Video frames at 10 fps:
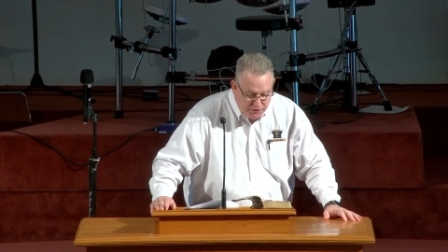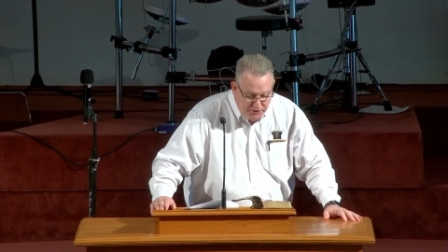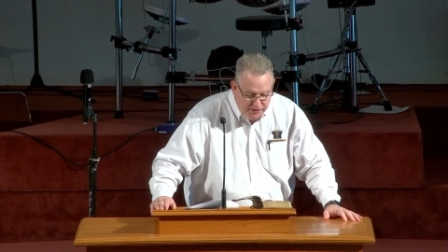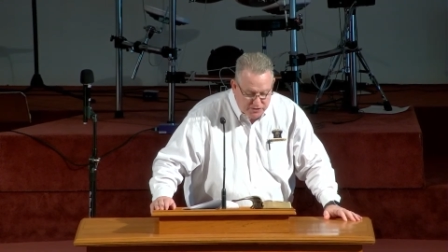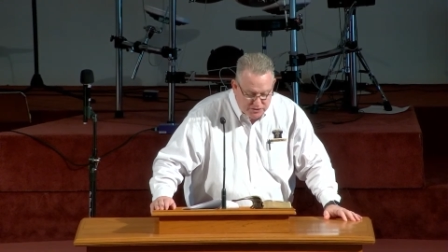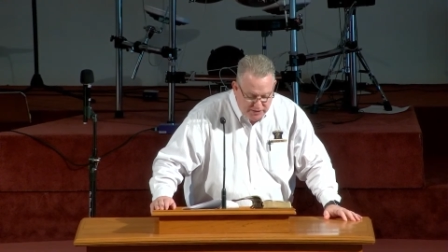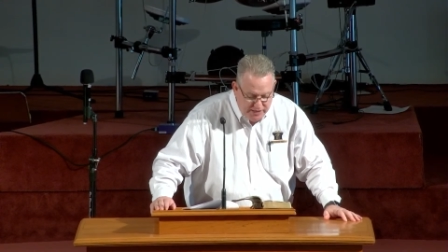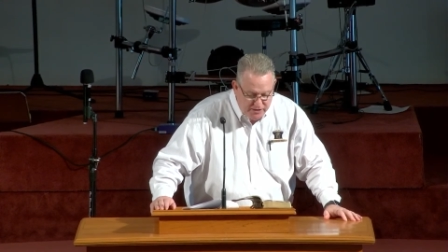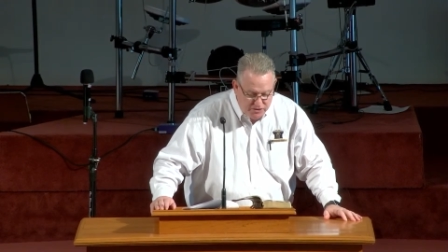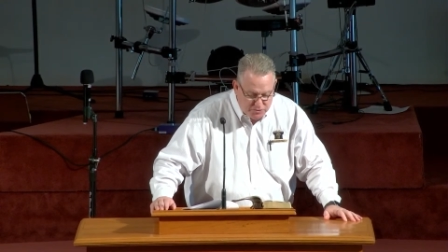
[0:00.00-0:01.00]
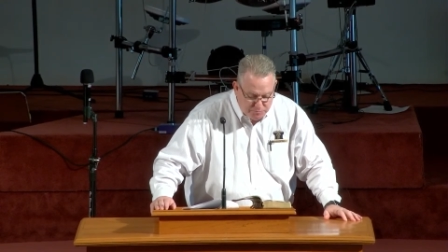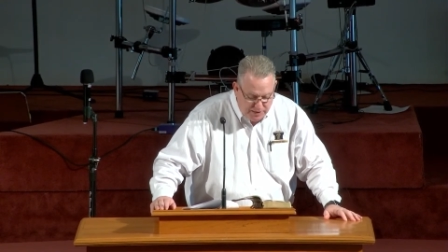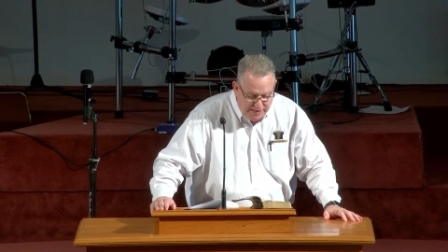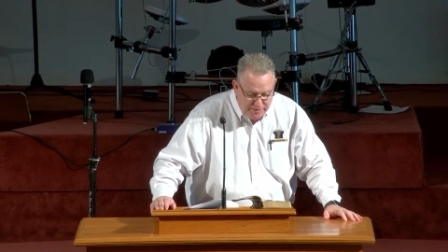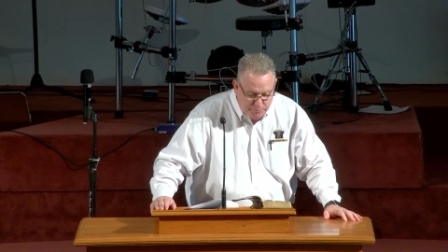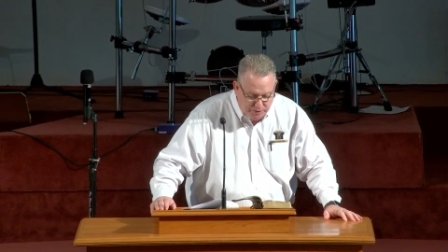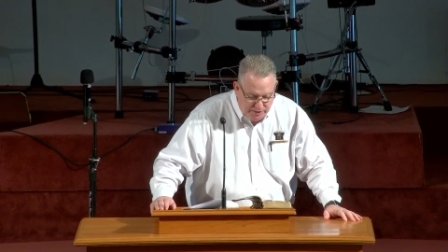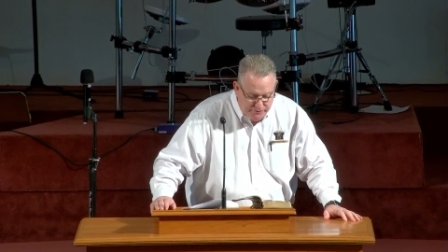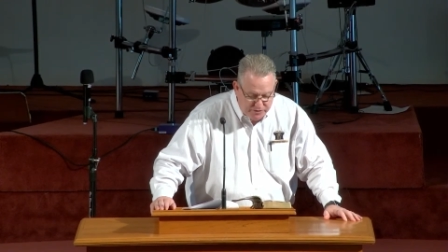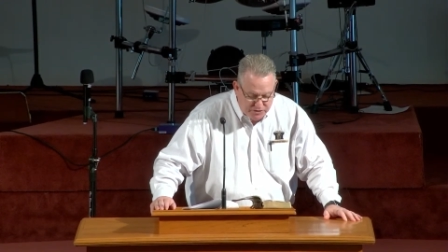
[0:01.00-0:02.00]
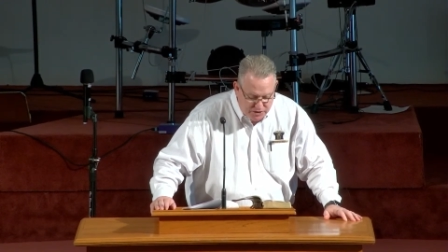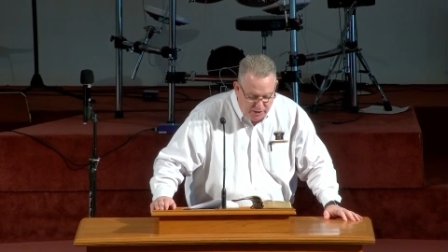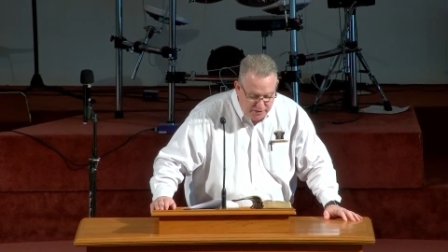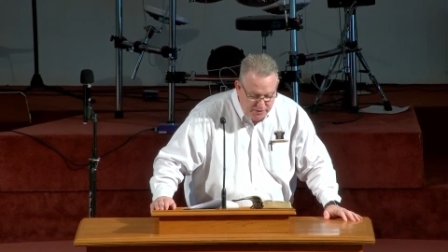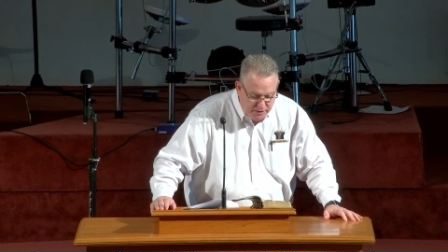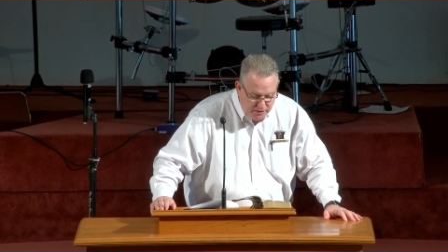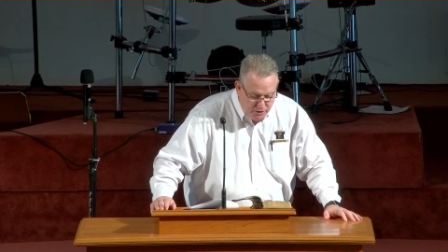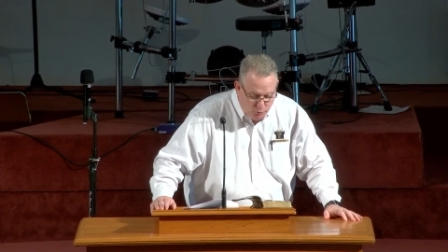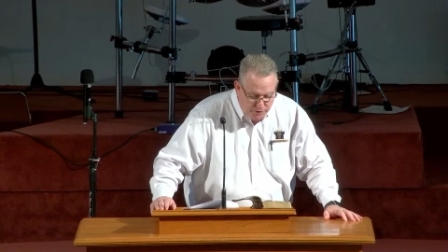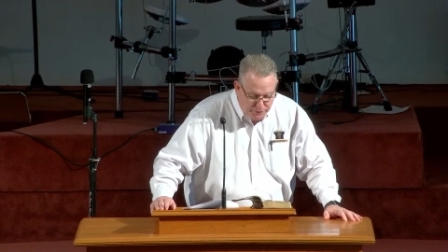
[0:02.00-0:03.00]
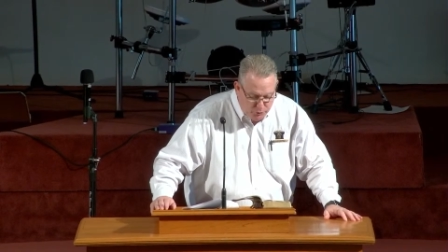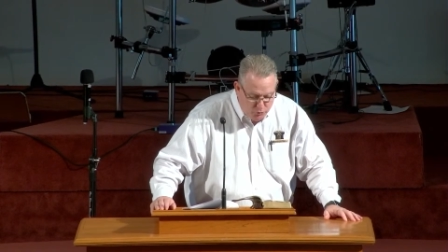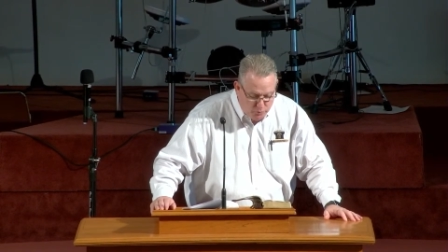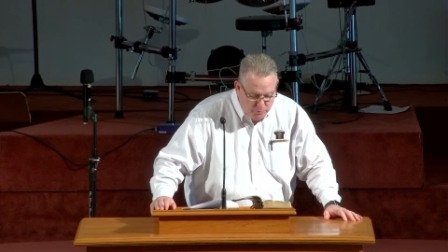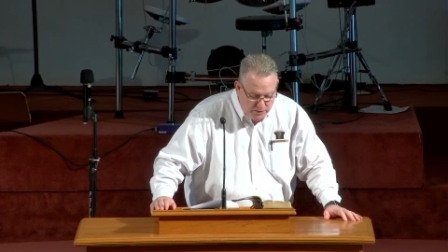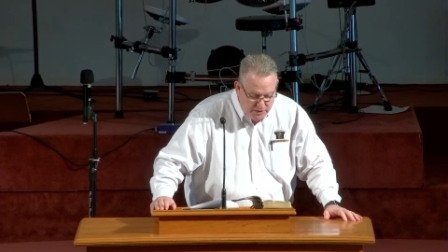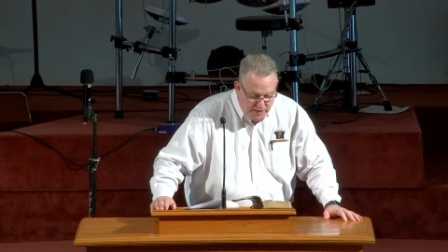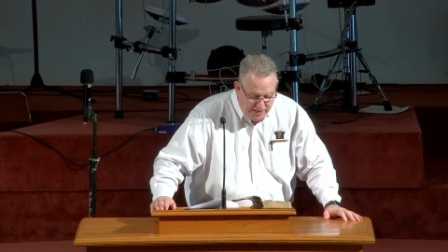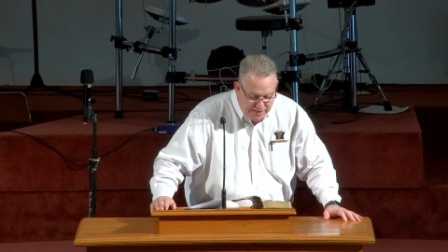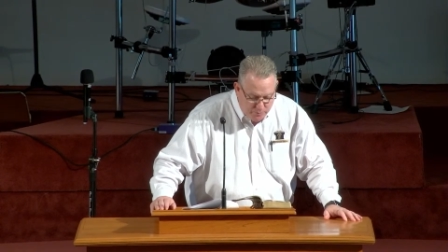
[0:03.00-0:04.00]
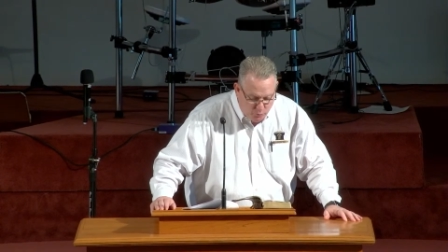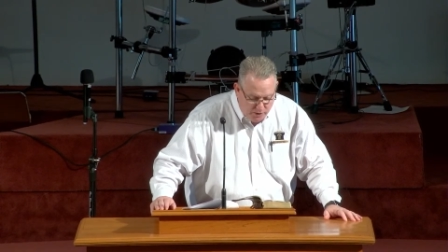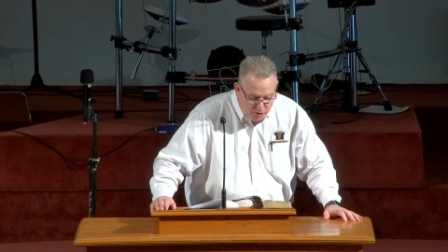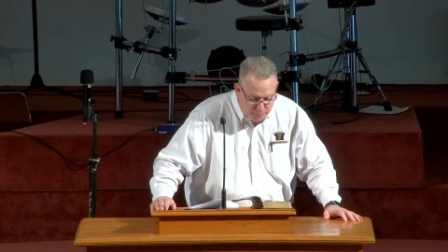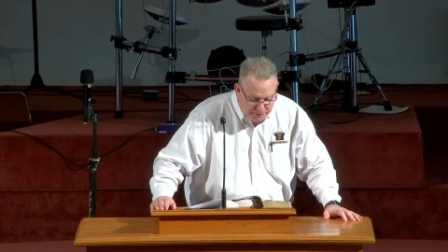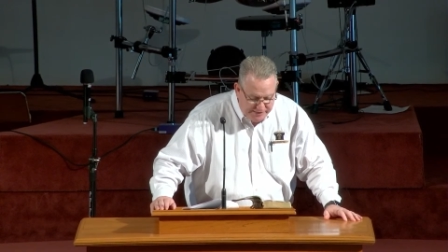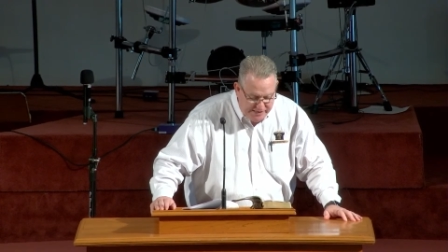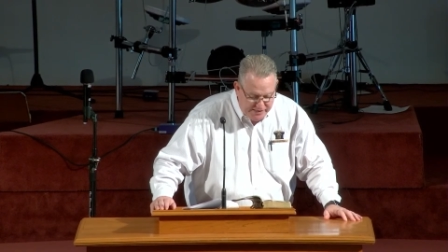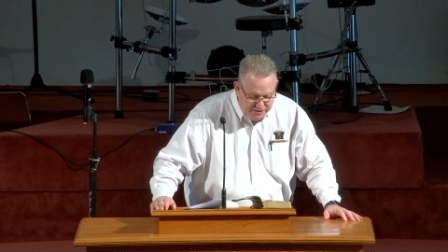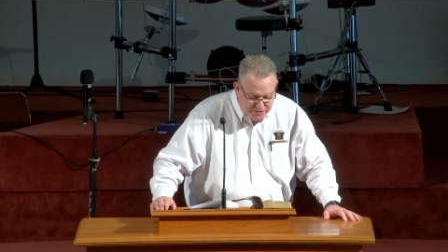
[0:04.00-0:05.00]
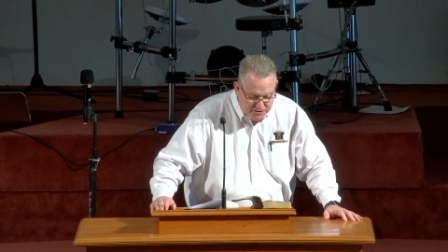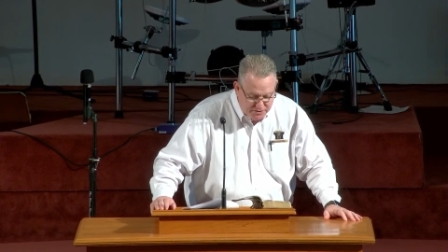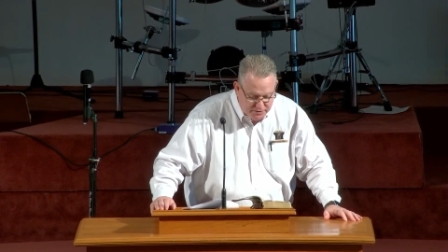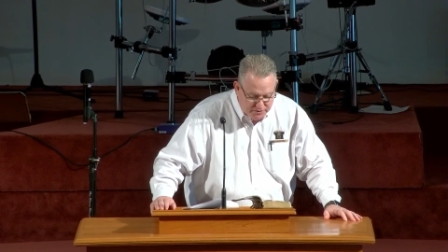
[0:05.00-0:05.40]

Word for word: This is my beloved Son with whom I am well pleased.